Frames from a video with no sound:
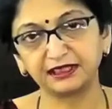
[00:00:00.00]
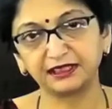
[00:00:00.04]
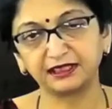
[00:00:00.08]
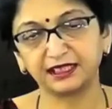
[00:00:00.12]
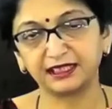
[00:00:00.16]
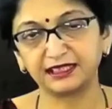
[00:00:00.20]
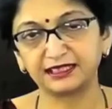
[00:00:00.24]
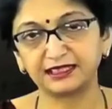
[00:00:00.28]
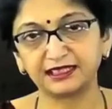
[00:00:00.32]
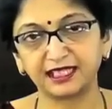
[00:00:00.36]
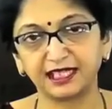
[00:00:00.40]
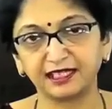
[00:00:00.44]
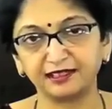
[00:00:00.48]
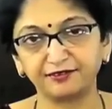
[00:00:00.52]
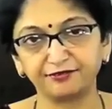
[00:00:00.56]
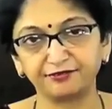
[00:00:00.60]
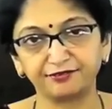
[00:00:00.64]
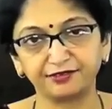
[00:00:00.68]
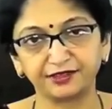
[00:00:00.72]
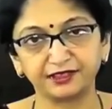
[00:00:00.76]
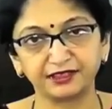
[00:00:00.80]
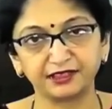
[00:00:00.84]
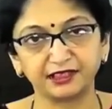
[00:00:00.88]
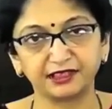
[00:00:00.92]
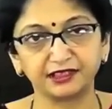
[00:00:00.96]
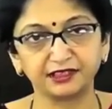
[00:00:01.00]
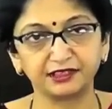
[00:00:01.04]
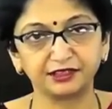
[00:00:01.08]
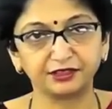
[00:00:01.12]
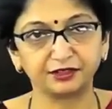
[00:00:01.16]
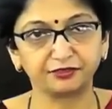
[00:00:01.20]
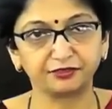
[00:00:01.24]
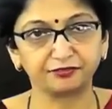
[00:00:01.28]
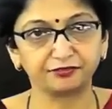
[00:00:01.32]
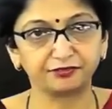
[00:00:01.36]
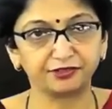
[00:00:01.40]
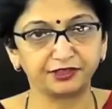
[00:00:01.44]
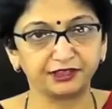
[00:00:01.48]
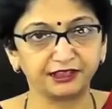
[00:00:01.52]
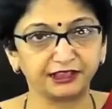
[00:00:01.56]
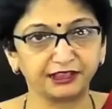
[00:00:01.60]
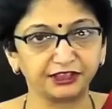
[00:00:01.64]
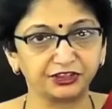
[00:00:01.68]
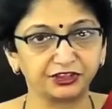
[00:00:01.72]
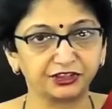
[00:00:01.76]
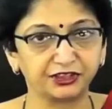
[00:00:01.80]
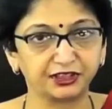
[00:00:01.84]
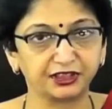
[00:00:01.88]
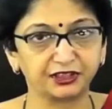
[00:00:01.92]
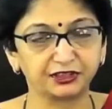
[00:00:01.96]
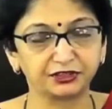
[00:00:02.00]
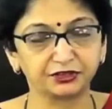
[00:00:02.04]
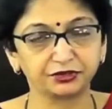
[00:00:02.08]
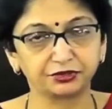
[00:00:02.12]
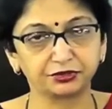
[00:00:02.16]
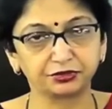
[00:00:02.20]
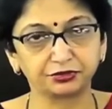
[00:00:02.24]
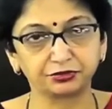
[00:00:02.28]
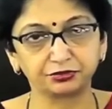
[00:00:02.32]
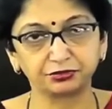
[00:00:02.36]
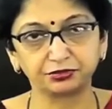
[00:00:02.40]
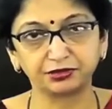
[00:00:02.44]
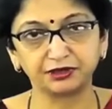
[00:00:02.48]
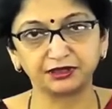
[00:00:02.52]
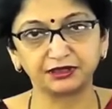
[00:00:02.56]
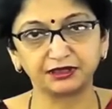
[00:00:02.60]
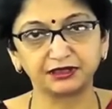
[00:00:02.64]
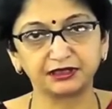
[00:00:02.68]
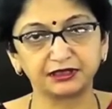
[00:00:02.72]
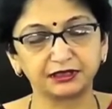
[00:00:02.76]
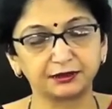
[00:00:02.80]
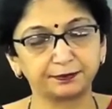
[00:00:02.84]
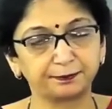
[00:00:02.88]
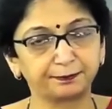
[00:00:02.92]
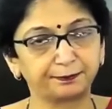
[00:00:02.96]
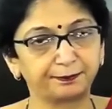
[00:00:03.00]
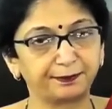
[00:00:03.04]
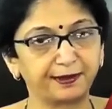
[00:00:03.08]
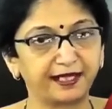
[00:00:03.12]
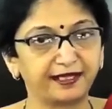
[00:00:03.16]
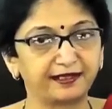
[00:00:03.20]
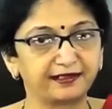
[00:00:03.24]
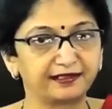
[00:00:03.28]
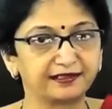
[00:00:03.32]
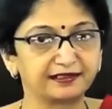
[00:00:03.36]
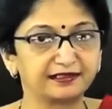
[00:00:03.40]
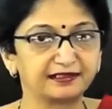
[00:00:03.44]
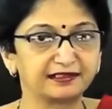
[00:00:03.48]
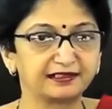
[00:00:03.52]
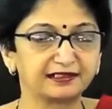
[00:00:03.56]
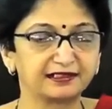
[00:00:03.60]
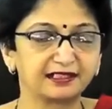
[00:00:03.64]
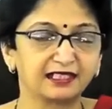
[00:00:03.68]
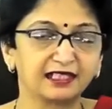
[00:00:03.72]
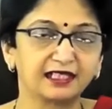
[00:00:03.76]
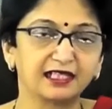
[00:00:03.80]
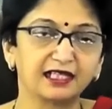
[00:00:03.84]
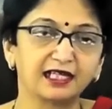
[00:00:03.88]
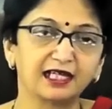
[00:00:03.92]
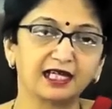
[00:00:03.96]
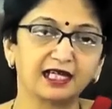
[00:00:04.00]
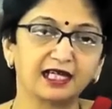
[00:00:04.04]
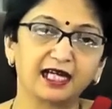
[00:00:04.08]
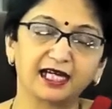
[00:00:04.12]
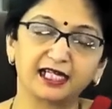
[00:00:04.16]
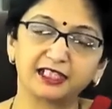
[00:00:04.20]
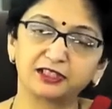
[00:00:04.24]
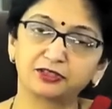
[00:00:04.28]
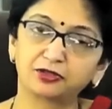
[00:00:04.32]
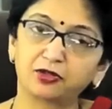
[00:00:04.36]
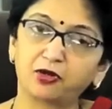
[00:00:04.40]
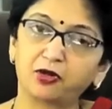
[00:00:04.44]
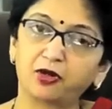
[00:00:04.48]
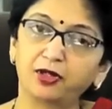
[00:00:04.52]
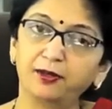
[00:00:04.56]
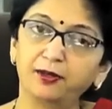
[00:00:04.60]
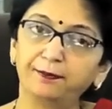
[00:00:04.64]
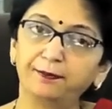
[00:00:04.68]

the entire fraternity of teachers, students, parents. It's all